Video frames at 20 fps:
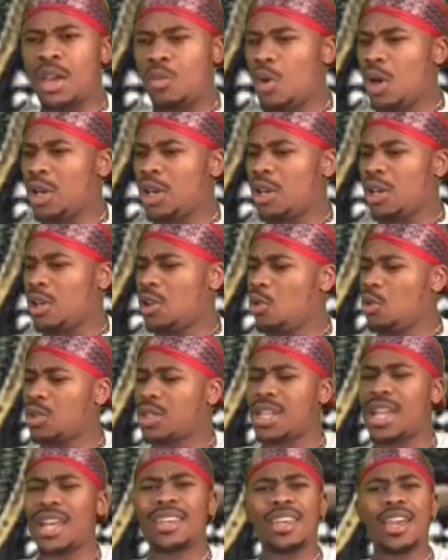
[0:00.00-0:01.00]
And one of the
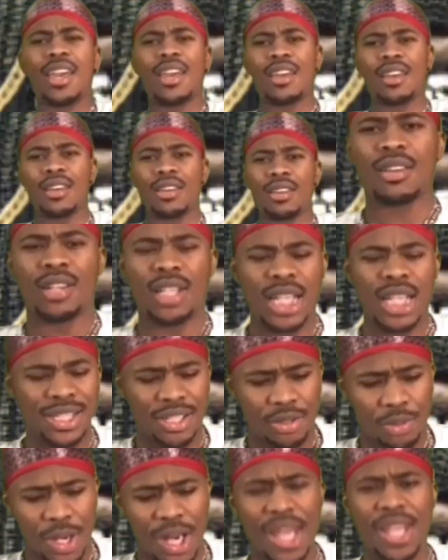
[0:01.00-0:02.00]
dudes like, yeah,
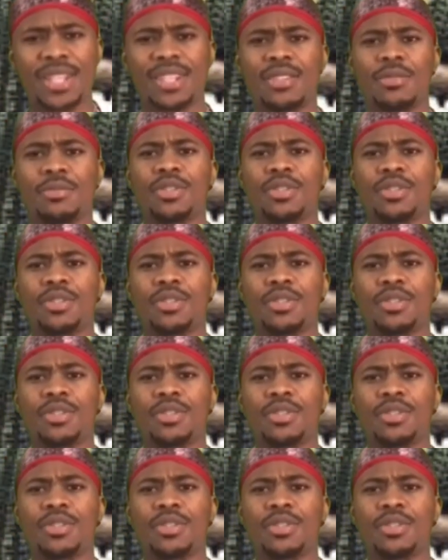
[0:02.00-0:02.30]
let's shred